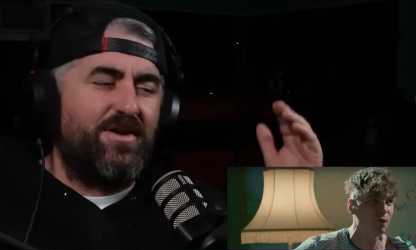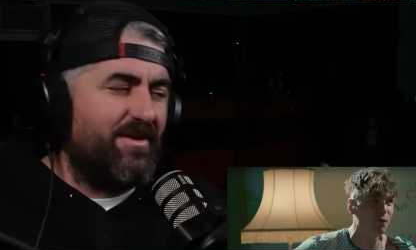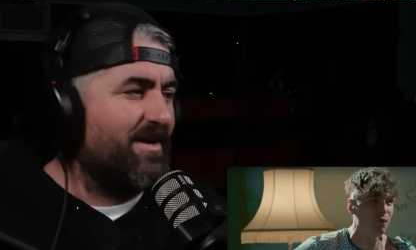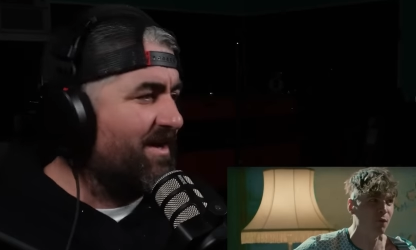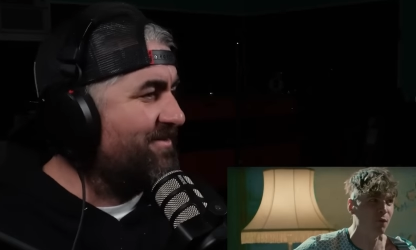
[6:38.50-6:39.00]
Speaker 1: there,
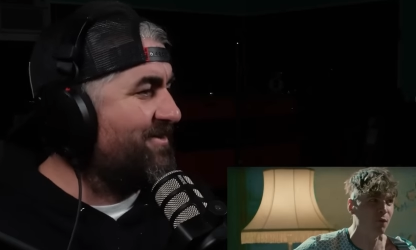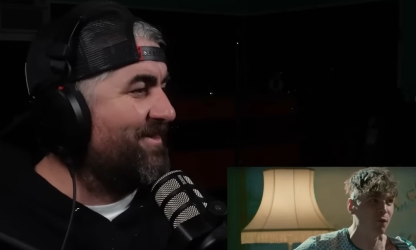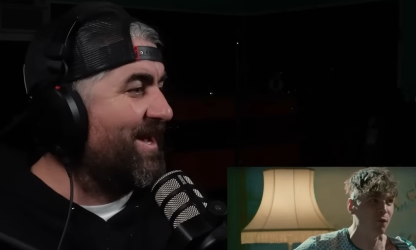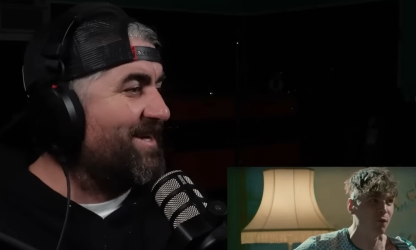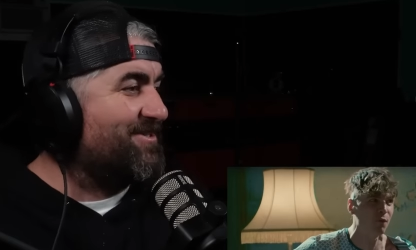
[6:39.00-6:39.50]
you got,
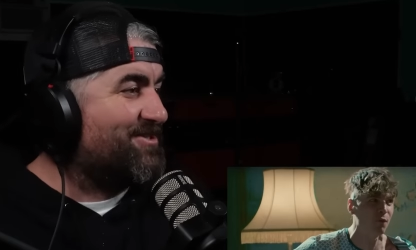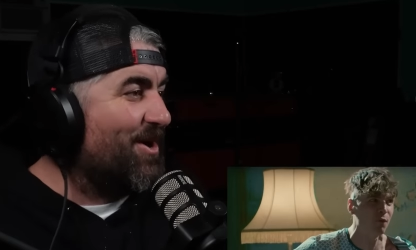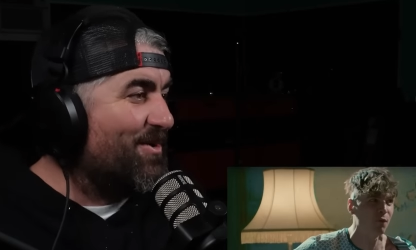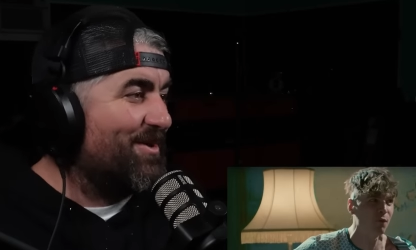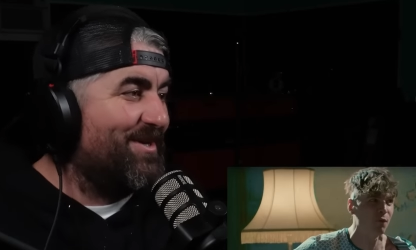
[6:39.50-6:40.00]
that
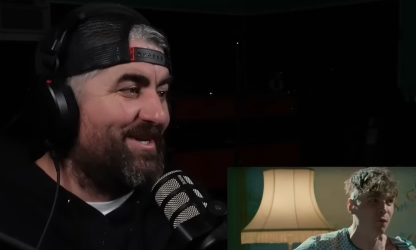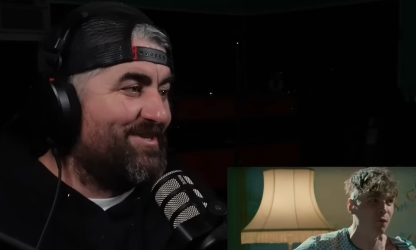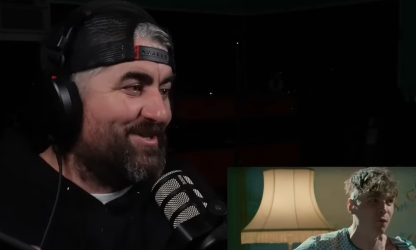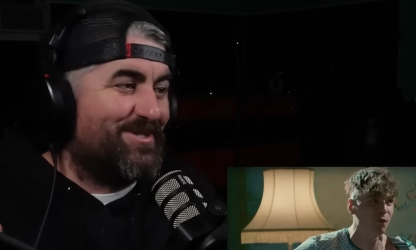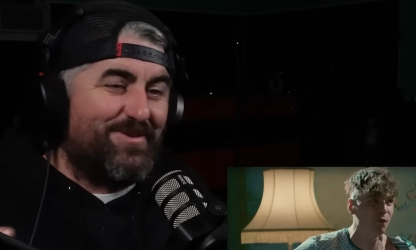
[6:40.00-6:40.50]
totally
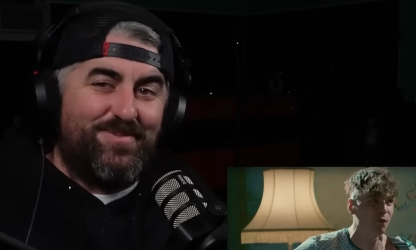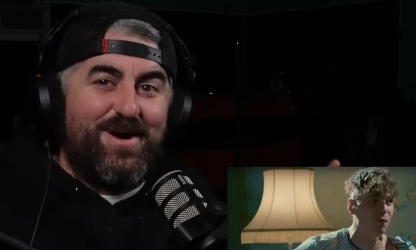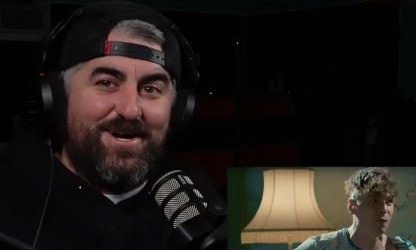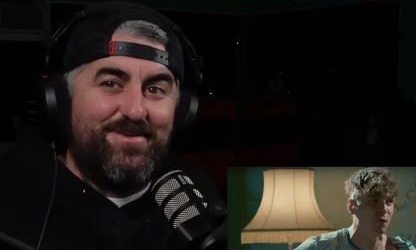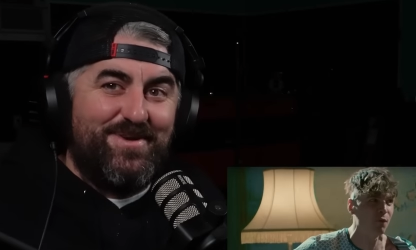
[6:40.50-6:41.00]
just
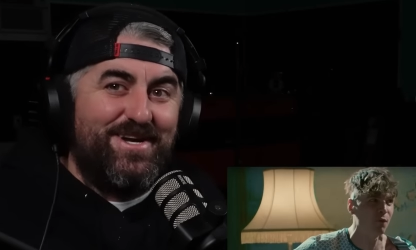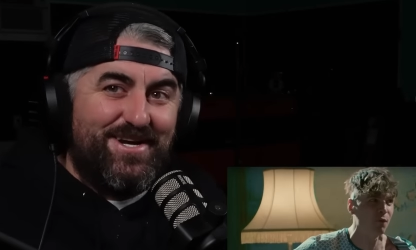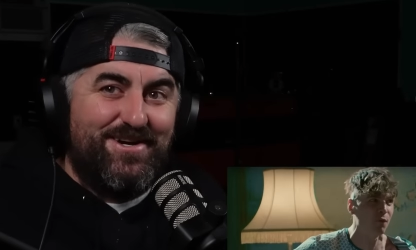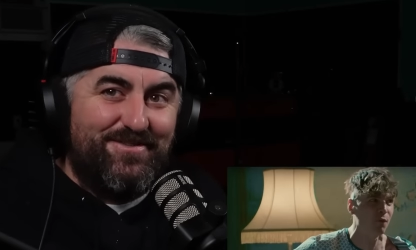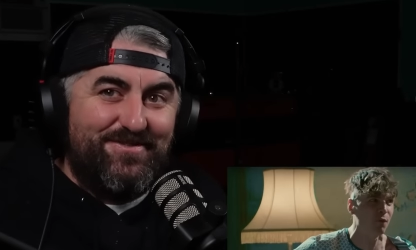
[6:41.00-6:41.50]
reminded me
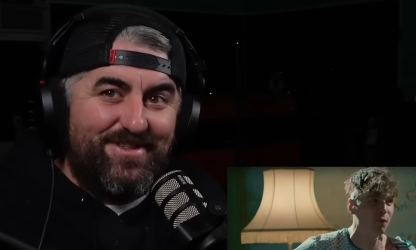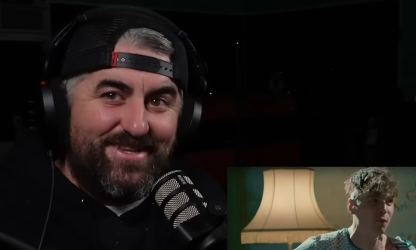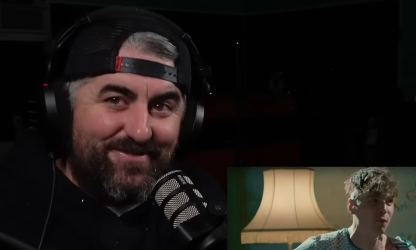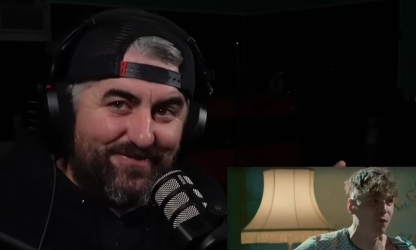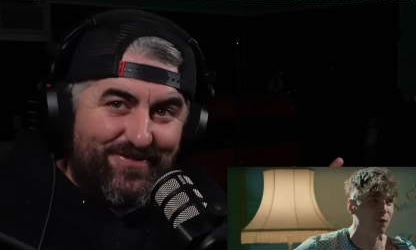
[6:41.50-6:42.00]
of
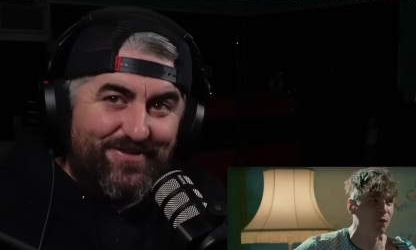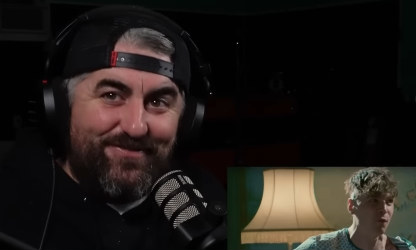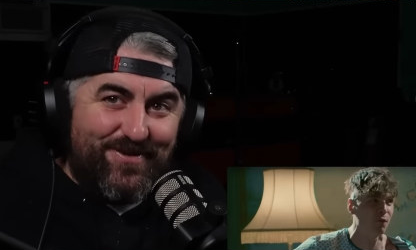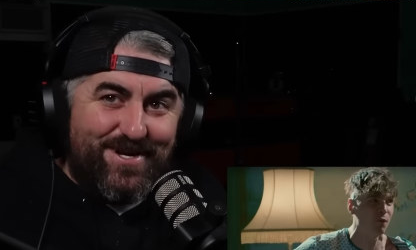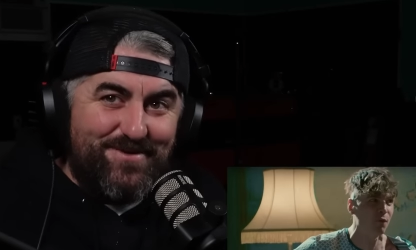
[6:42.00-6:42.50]
the
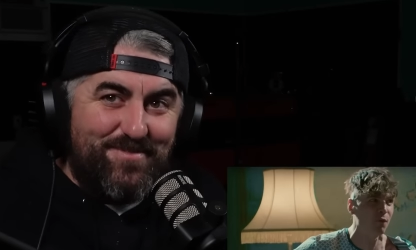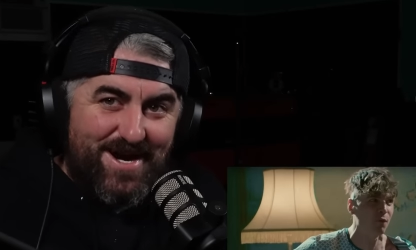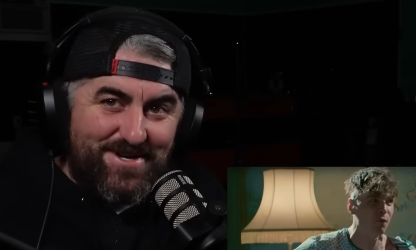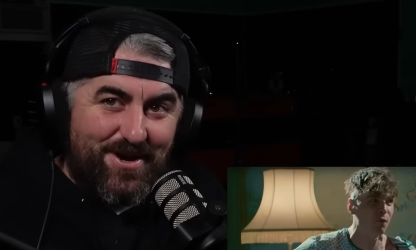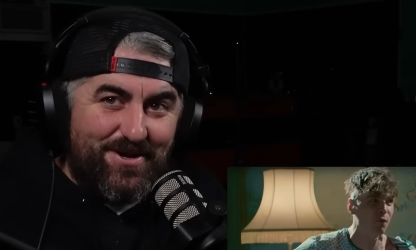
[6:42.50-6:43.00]
freaking
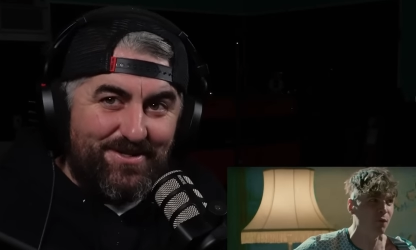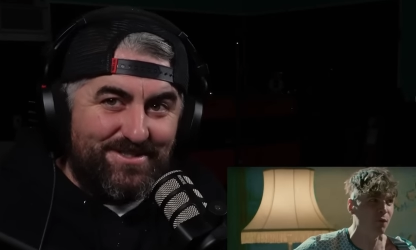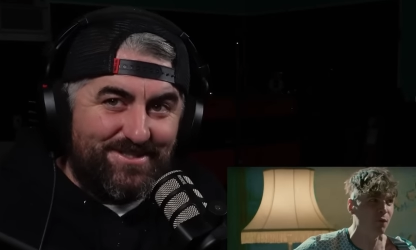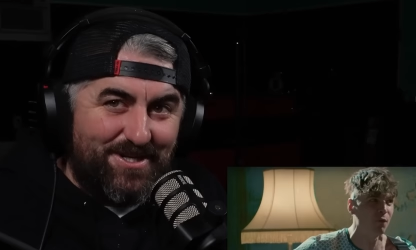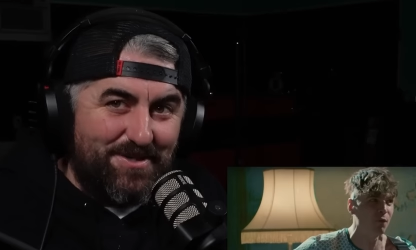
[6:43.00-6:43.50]
My Darling
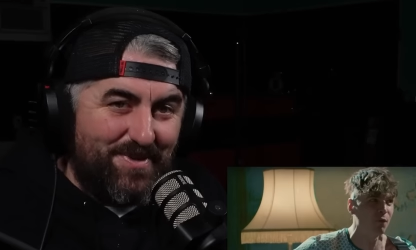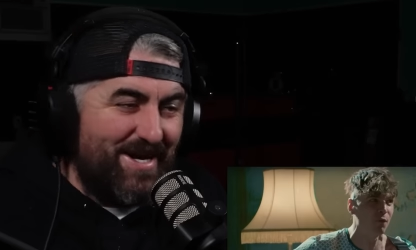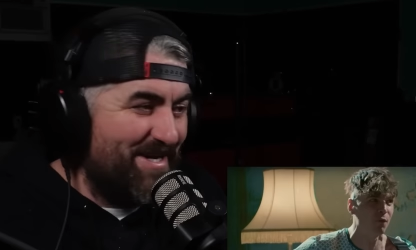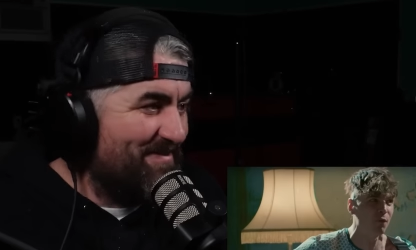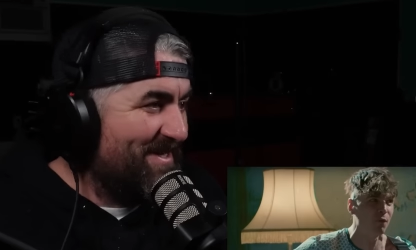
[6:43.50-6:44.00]
song
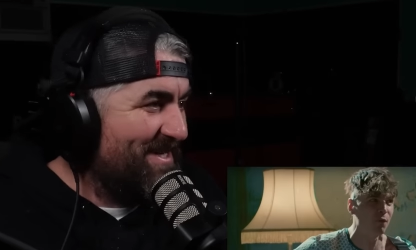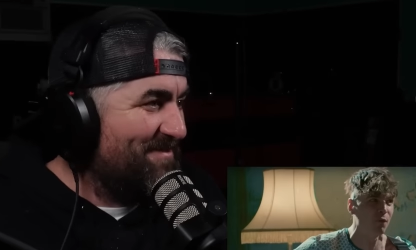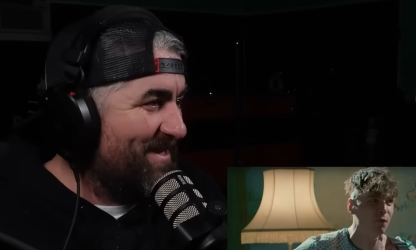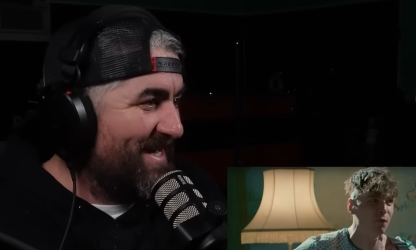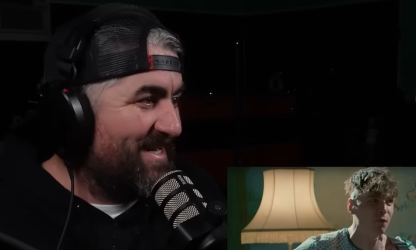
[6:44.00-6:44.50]
by
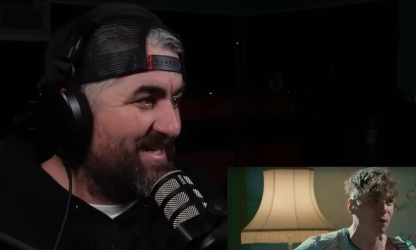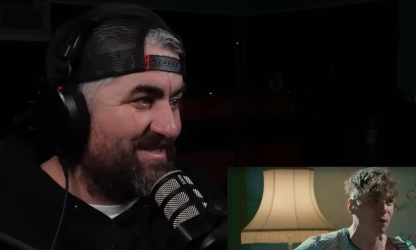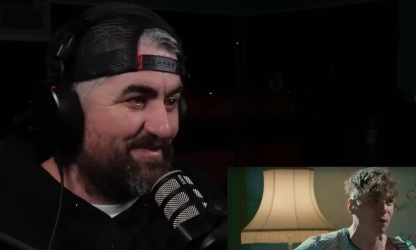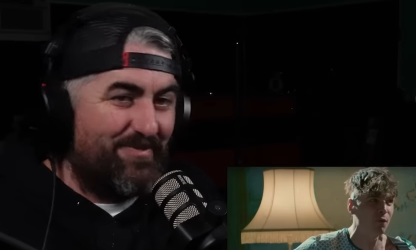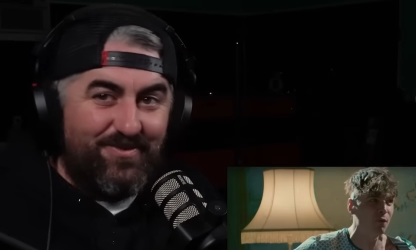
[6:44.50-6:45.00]
Eminem. Like
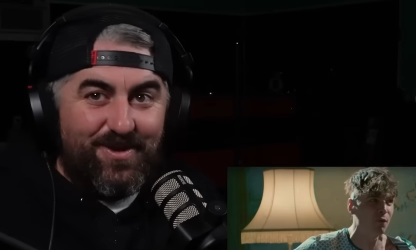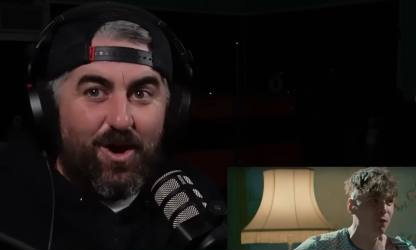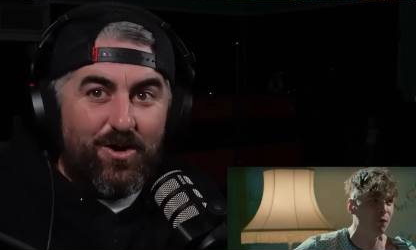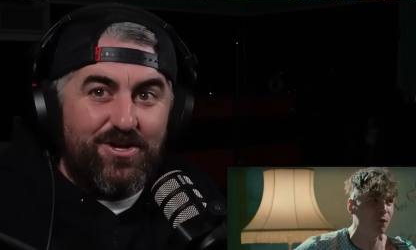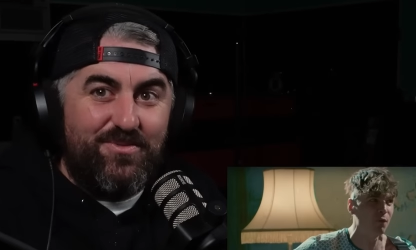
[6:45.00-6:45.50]
he's
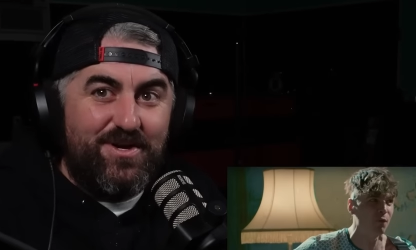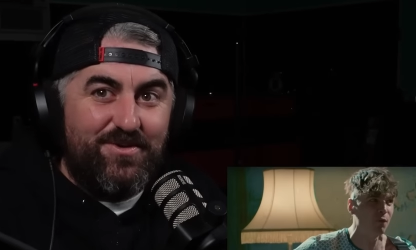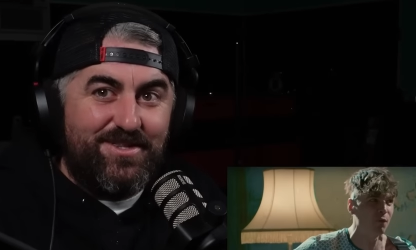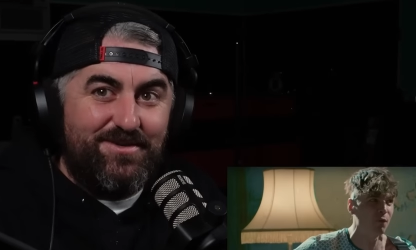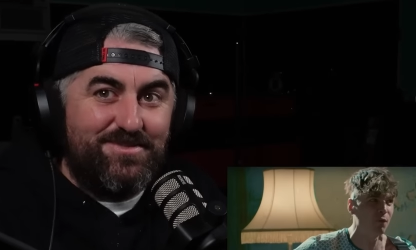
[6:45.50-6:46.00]
arguing
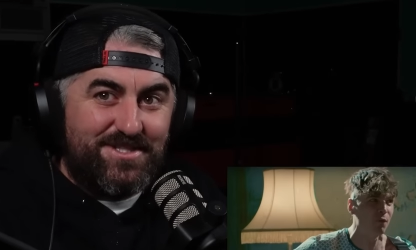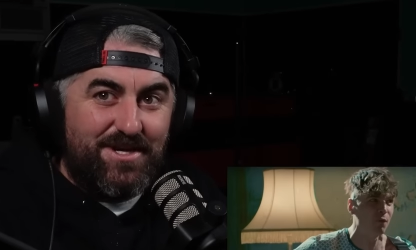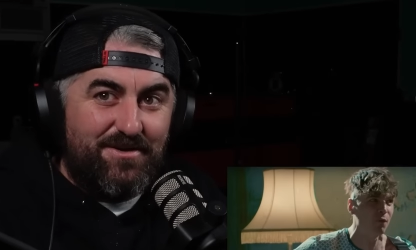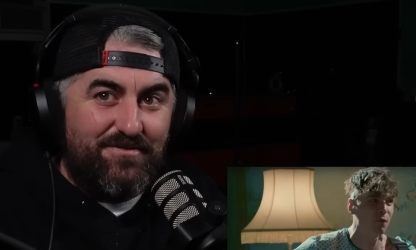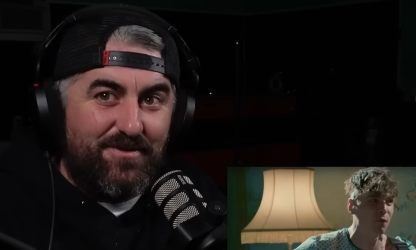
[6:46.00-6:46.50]
with
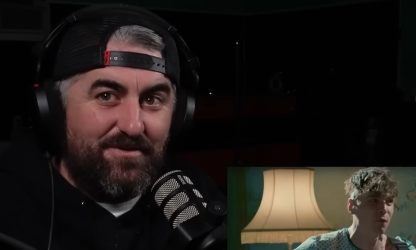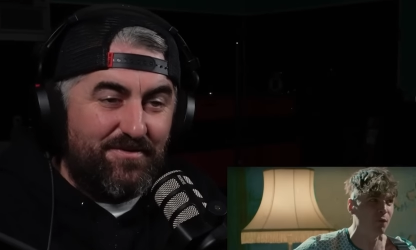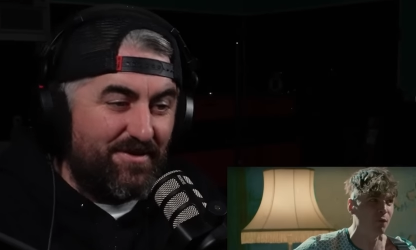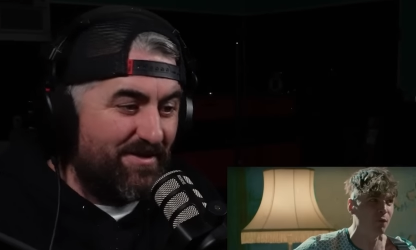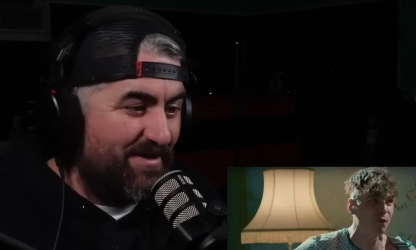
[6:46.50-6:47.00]
himself
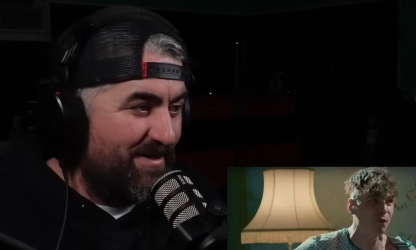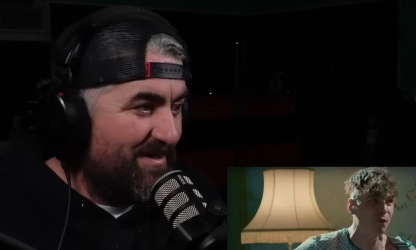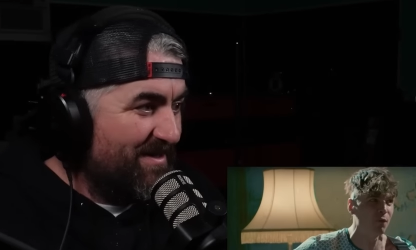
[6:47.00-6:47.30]
over